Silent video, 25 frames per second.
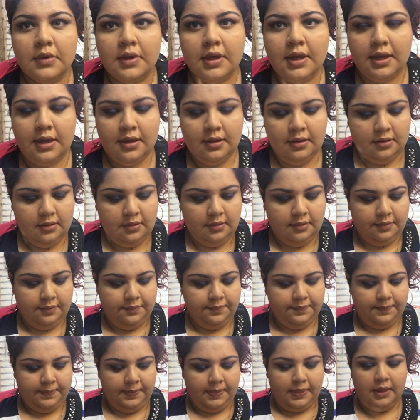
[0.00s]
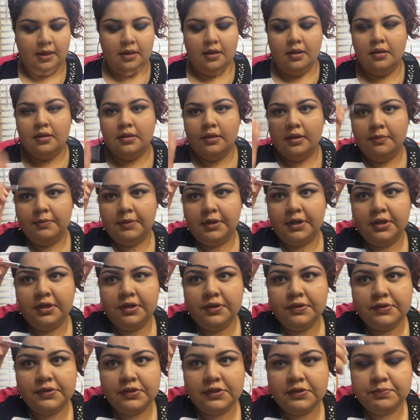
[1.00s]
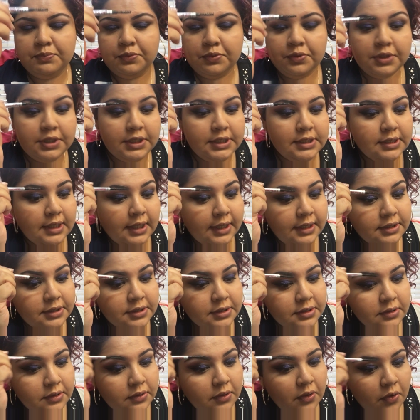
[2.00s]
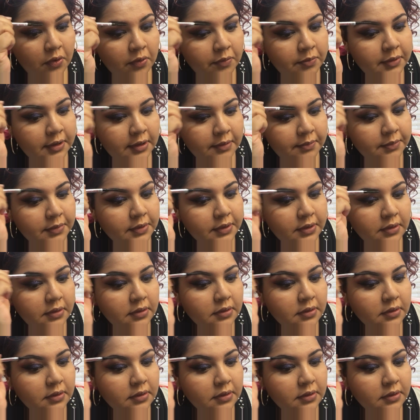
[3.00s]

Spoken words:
Okay. I'm gonna use the spoolie side just to comb them.